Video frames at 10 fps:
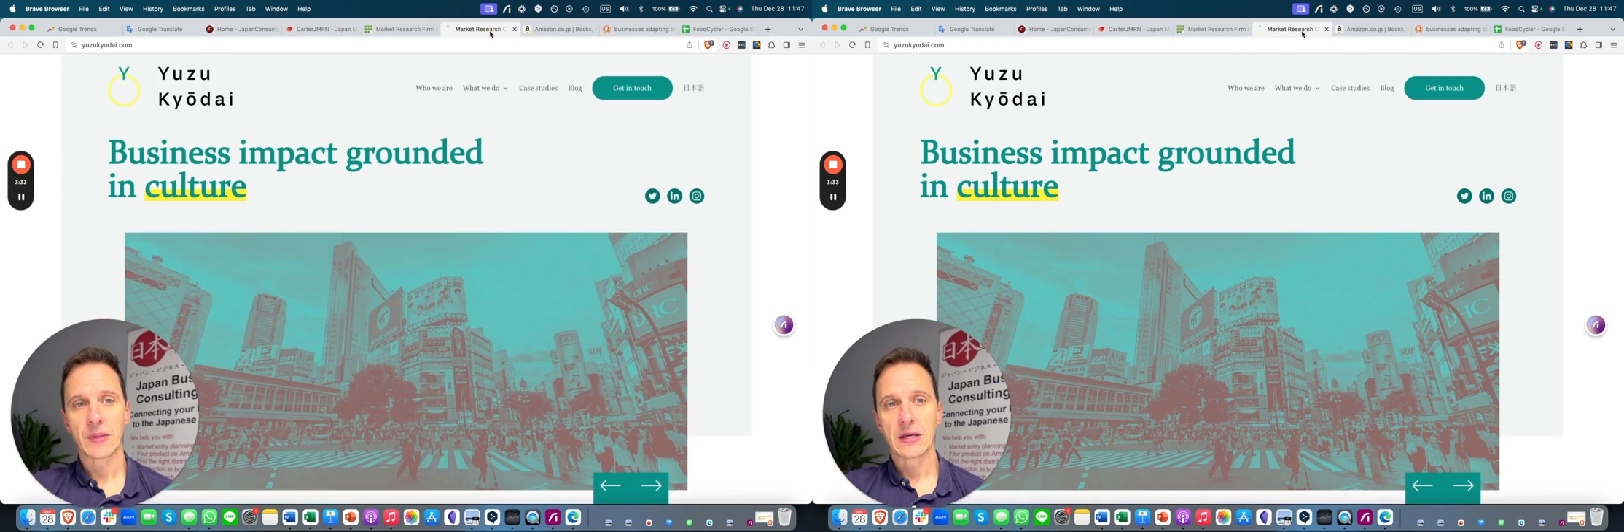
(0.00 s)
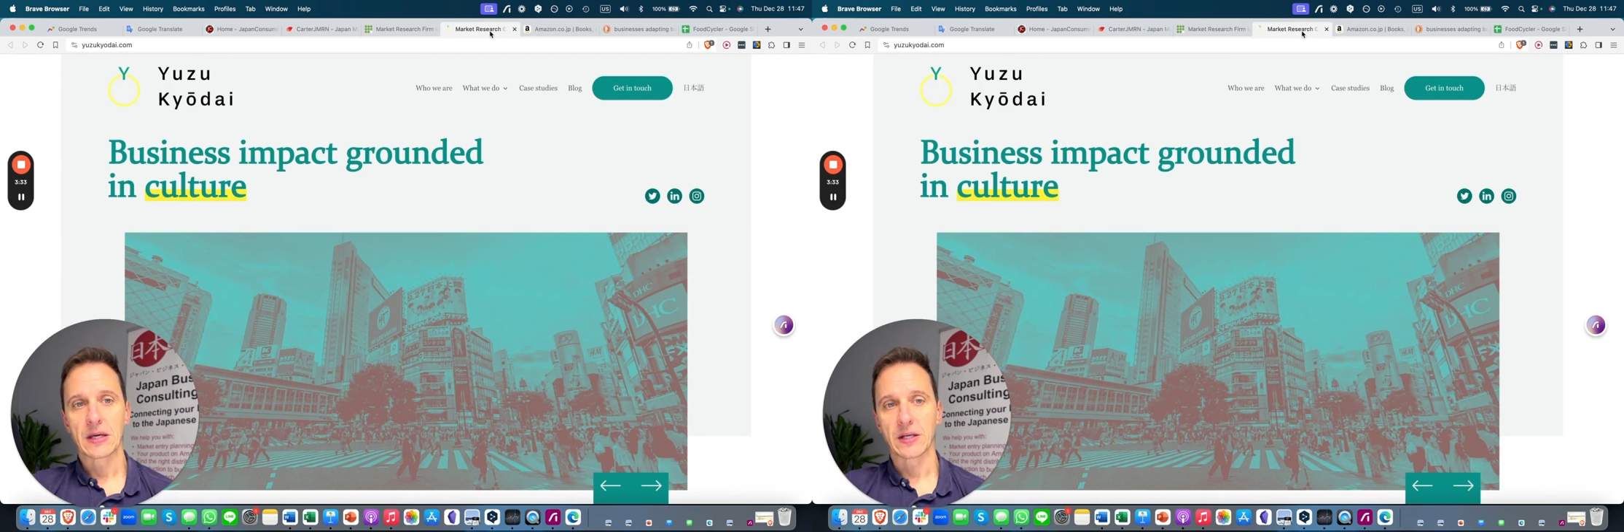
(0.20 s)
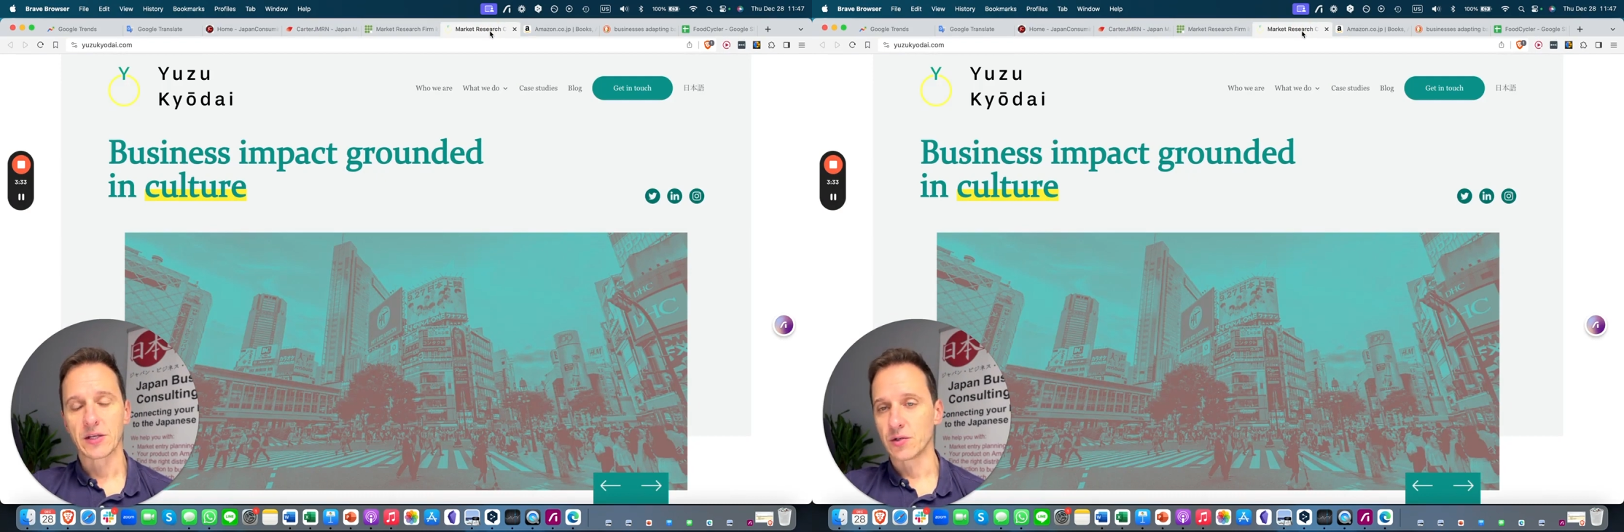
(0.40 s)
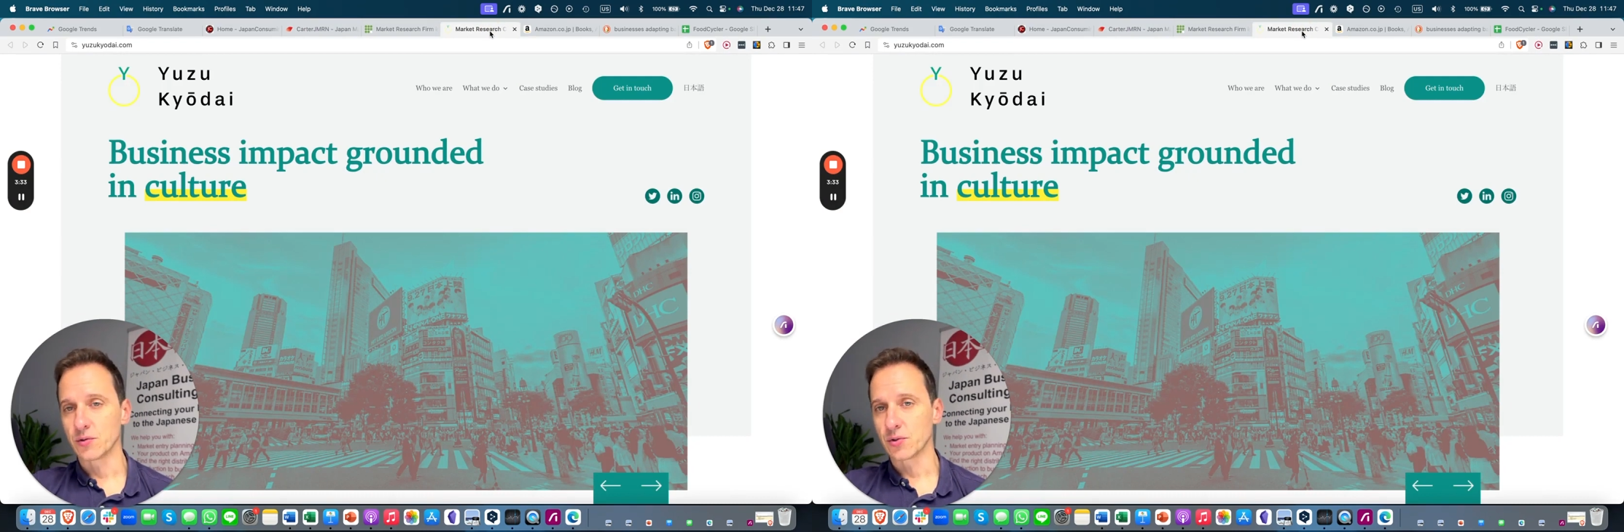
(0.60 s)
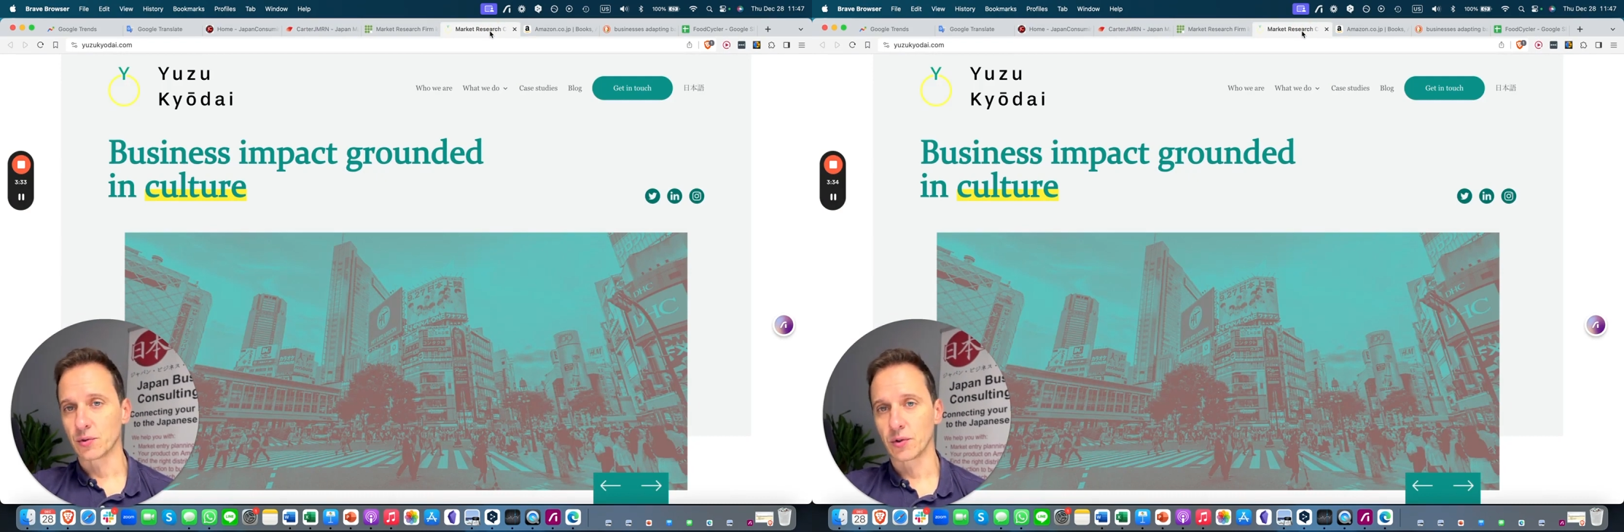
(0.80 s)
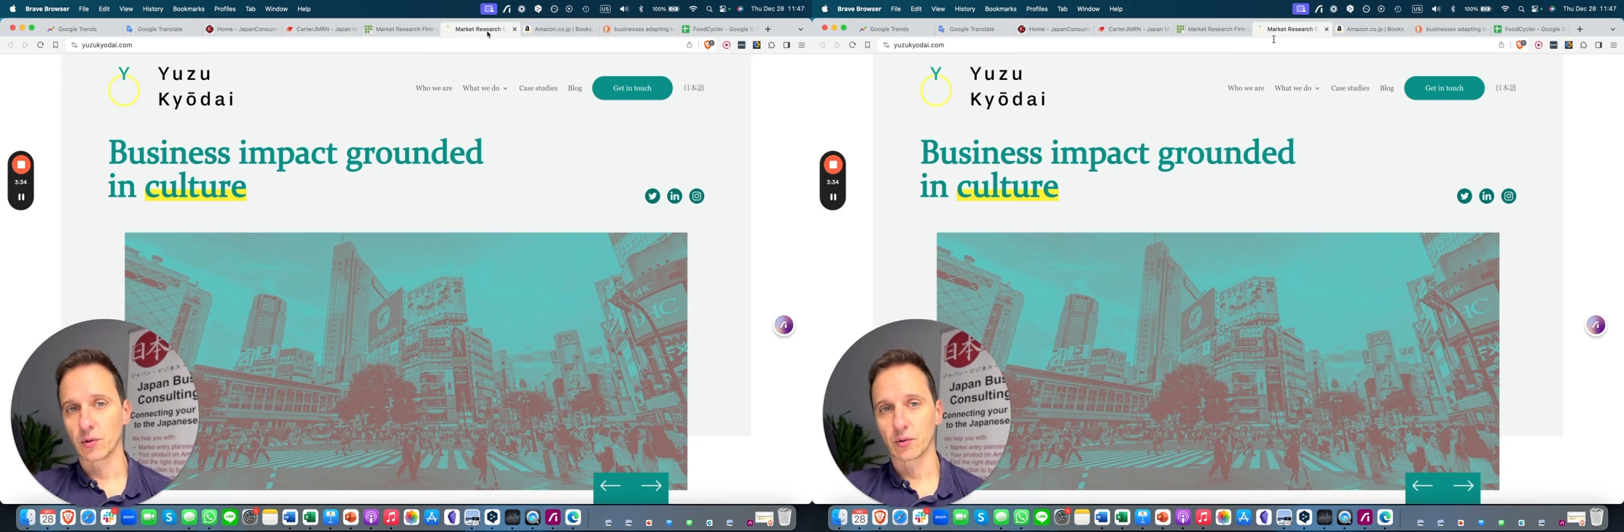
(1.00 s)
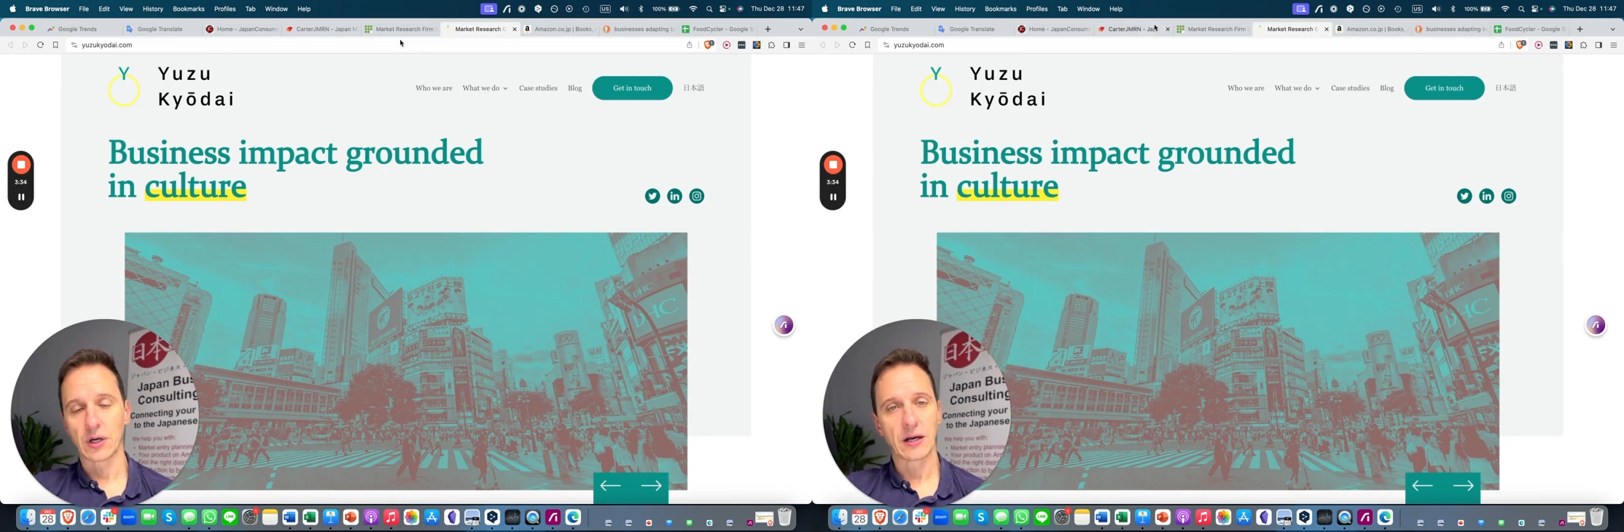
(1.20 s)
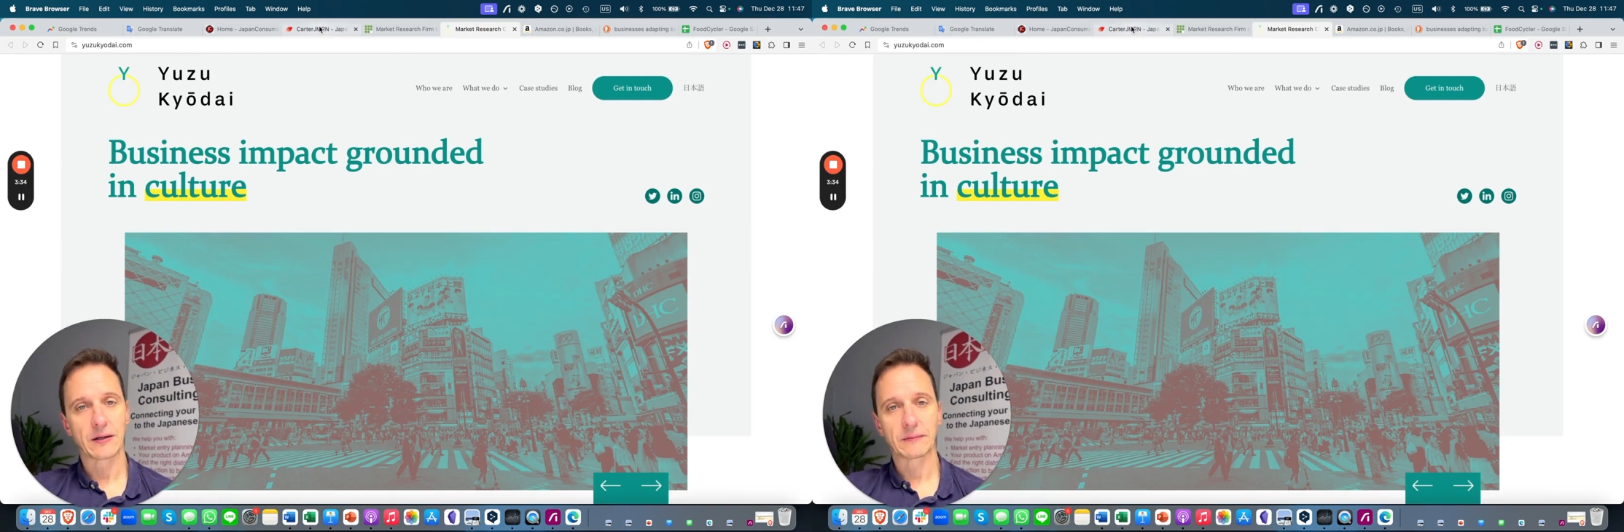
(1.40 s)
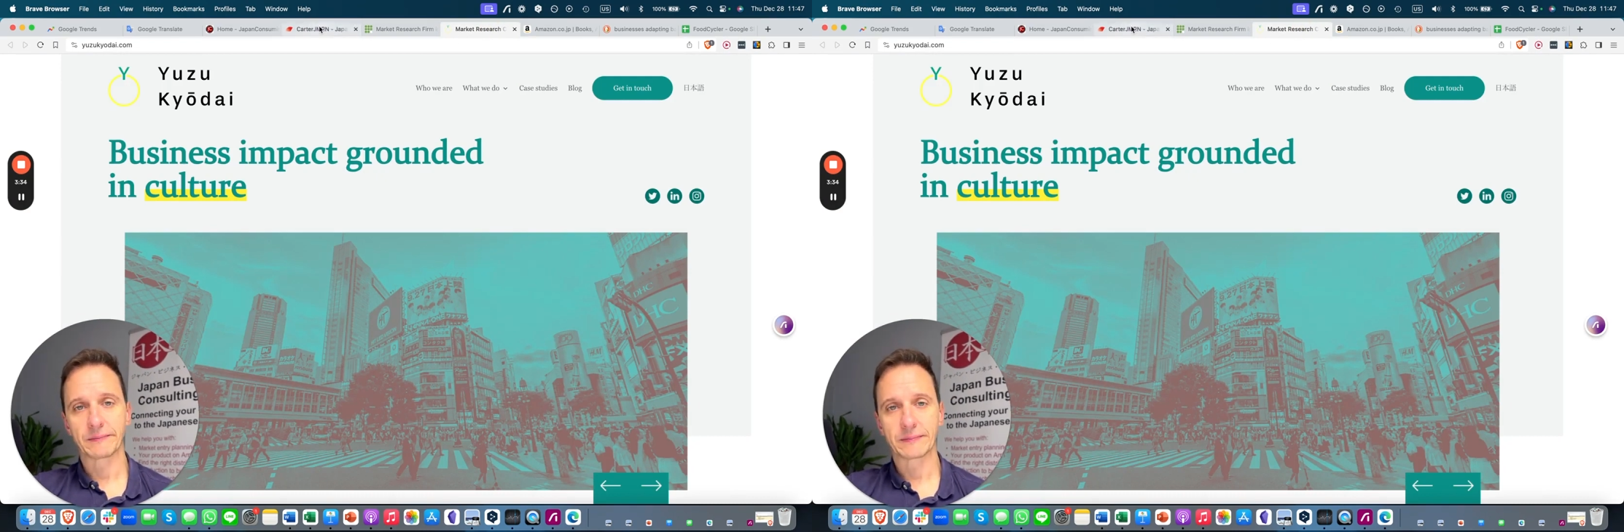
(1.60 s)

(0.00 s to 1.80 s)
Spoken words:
and Yuzu Kyodai.